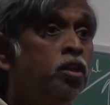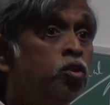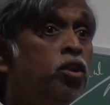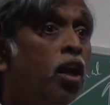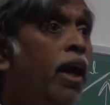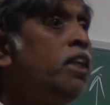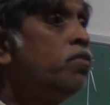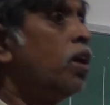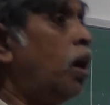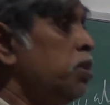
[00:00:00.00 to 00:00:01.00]
So the range
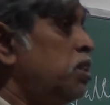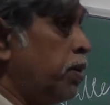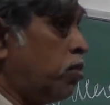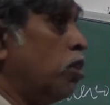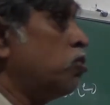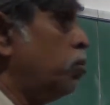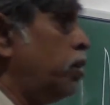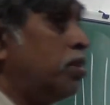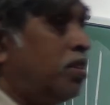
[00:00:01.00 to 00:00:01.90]
of the Raman spectroscopy is